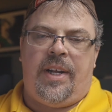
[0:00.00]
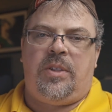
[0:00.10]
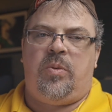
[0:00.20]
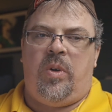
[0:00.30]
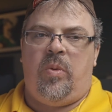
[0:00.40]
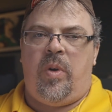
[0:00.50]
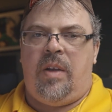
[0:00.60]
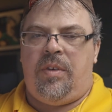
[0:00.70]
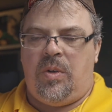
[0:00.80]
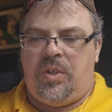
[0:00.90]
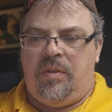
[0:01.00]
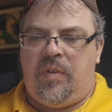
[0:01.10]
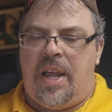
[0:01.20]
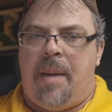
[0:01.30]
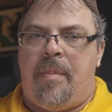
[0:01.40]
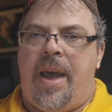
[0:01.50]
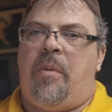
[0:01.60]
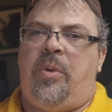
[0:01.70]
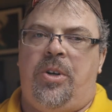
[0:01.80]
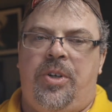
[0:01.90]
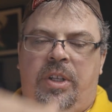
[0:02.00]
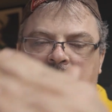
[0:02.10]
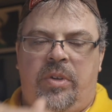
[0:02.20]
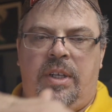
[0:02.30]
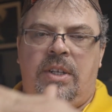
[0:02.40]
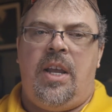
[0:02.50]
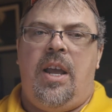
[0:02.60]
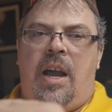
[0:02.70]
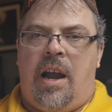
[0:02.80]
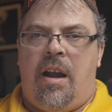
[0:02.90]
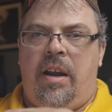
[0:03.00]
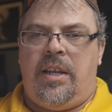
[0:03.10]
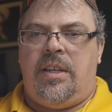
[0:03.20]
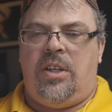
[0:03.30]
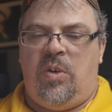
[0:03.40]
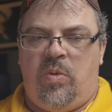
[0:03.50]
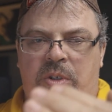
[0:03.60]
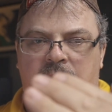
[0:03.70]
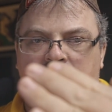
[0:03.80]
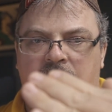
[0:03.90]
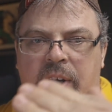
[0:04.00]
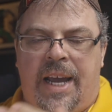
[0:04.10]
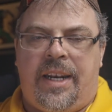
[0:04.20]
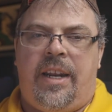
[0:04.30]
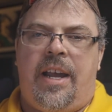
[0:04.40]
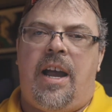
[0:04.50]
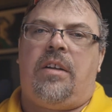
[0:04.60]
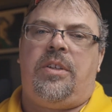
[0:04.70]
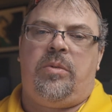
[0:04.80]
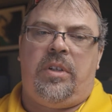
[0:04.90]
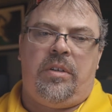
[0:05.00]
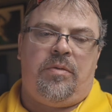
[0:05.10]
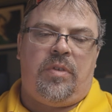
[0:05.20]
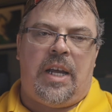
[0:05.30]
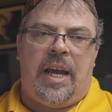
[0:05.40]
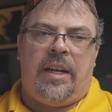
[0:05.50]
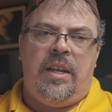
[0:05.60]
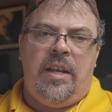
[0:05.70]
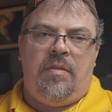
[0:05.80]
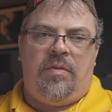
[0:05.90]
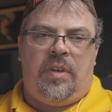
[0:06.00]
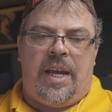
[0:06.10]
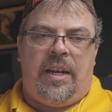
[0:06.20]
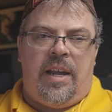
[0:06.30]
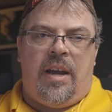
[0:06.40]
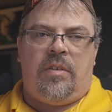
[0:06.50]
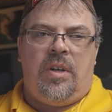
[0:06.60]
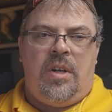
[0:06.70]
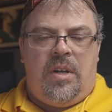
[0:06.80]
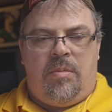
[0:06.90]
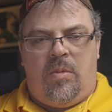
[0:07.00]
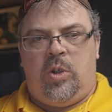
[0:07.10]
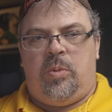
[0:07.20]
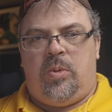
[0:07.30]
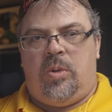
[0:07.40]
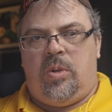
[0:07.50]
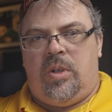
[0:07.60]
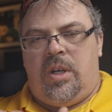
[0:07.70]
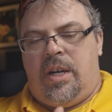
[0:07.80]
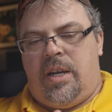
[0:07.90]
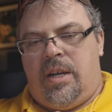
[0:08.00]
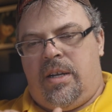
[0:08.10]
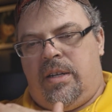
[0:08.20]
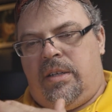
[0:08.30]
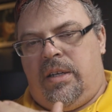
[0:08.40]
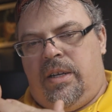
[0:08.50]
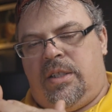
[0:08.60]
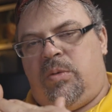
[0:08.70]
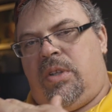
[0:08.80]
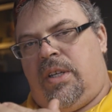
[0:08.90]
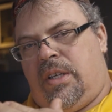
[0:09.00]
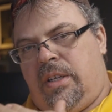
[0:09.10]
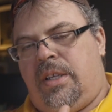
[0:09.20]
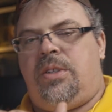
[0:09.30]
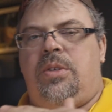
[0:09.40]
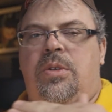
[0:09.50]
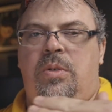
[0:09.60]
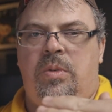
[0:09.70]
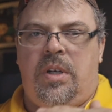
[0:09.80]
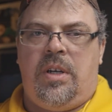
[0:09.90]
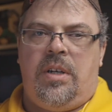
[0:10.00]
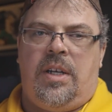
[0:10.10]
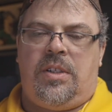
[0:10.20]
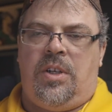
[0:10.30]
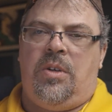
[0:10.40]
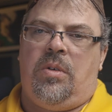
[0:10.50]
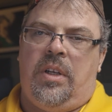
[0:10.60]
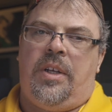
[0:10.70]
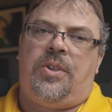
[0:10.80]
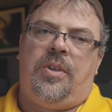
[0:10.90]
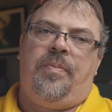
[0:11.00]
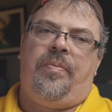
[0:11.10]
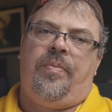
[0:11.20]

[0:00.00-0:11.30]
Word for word: That's one way of using FlatMap when you're dealing with these hierarchies and you want to flatten it out. You want to learn flatten out multiple lists within list to a single list.